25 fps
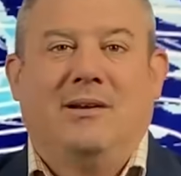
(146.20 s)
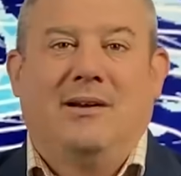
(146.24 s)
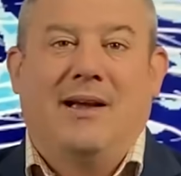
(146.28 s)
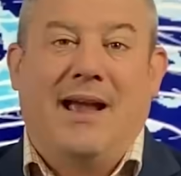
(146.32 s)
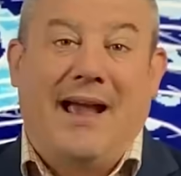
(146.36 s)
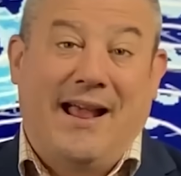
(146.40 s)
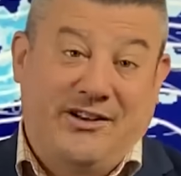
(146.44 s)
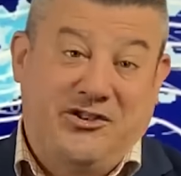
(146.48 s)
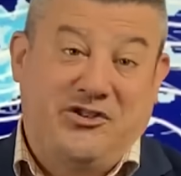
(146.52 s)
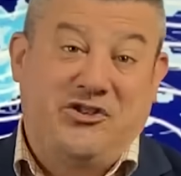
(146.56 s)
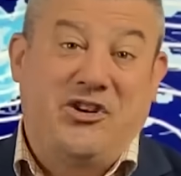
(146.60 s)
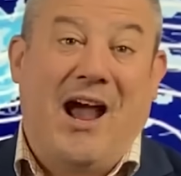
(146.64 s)

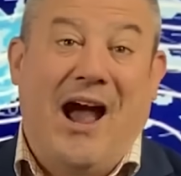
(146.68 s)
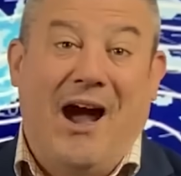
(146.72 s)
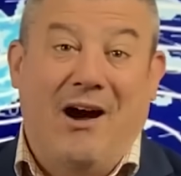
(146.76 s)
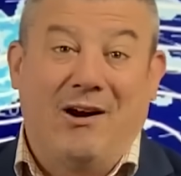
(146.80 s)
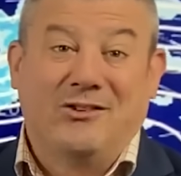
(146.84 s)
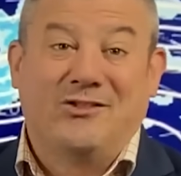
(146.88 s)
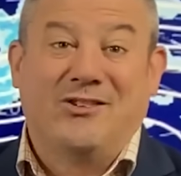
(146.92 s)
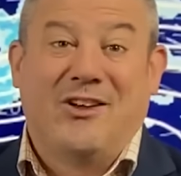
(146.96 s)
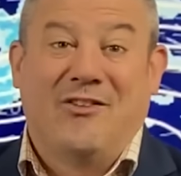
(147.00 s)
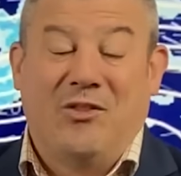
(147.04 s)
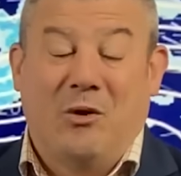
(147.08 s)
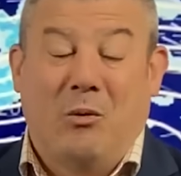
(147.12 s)
and
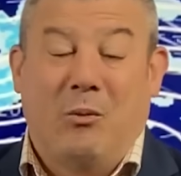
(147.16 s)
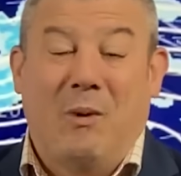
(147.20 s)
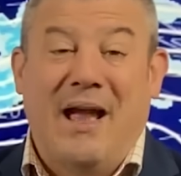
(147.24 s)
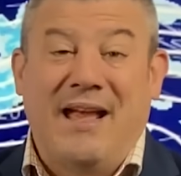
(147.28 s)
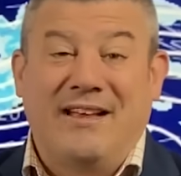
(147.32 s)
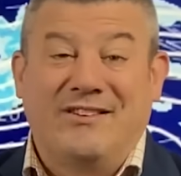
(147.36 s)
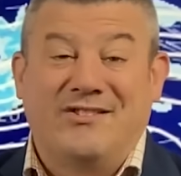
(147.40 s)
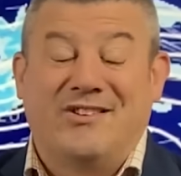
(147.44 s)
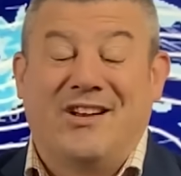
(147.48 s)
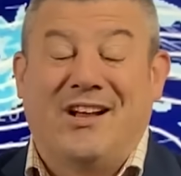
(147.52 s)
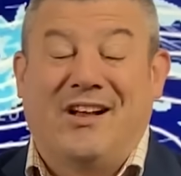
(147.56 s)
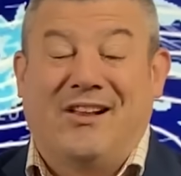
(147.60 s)
showers in the
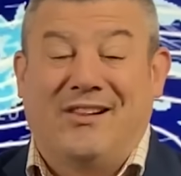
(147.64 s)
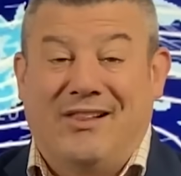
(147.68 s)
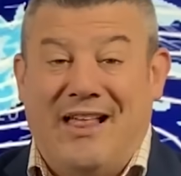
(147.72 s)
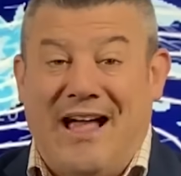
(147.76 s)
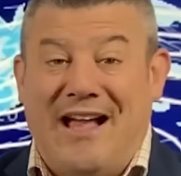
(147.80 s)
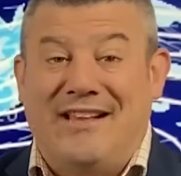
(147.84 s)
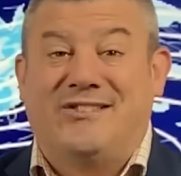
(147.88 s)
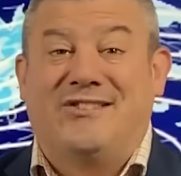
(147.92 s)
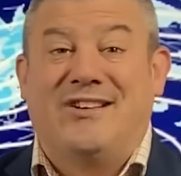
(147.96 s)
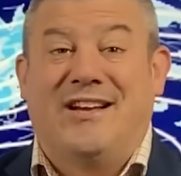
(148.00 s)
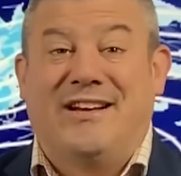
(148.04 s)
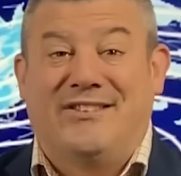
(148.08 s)
west.
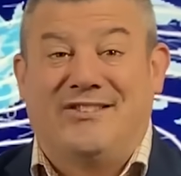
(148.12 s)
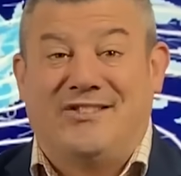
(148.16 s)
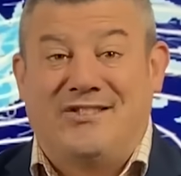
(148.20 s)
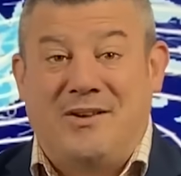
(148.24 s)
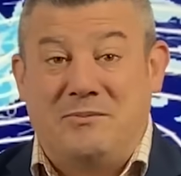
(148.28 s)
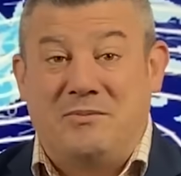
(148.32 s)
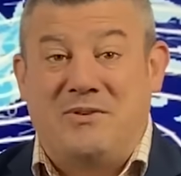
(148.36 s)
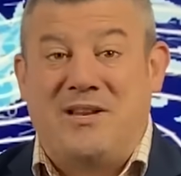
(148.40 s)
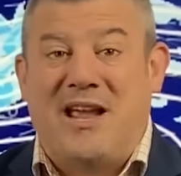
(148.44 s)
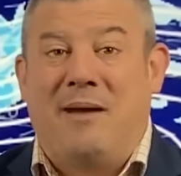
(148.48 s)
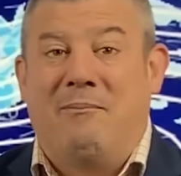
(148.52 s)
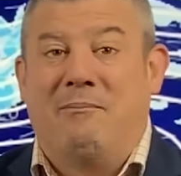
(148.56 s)
Classic
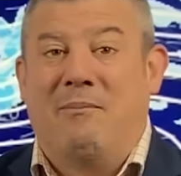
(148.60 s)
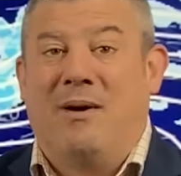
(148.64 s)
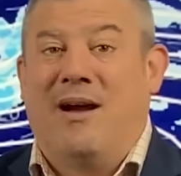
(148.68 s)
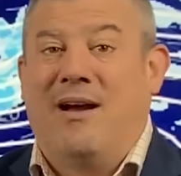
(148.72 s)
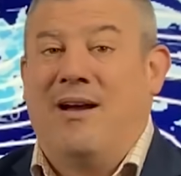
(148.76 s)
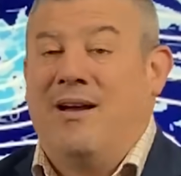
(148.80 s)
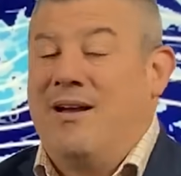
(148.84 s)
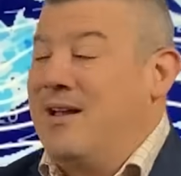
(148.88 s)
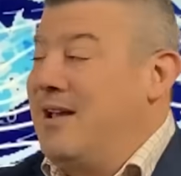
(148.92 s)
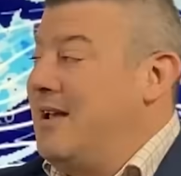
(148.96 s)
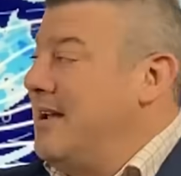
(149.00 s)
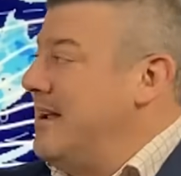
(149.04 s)
September
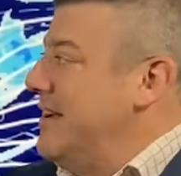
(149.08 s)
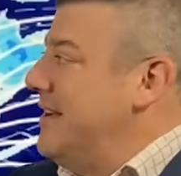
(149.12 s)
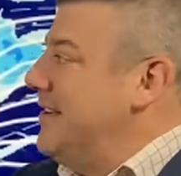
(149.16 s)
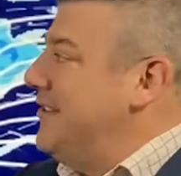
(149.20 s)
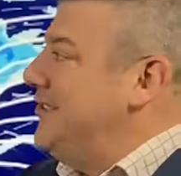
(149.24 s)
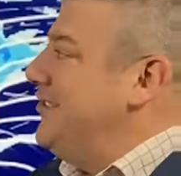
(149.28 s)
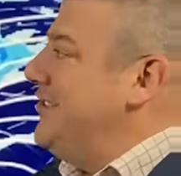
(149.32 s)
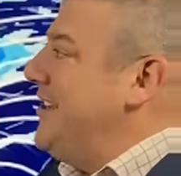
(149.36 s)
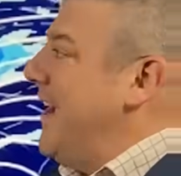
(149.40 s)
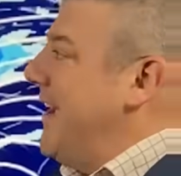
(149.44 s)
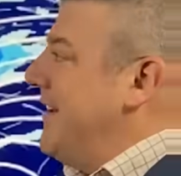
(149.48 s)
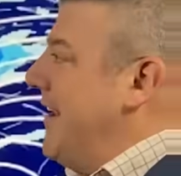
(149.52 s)

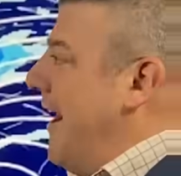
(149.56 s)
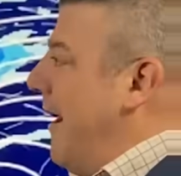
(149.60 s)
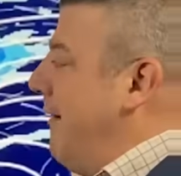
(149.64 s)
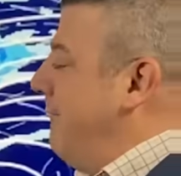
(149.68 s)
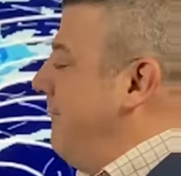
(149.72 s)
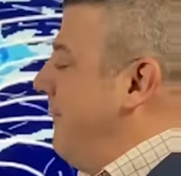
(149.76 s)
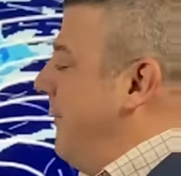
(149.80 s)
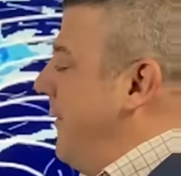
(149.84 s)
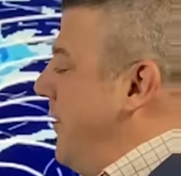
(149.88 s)
setup for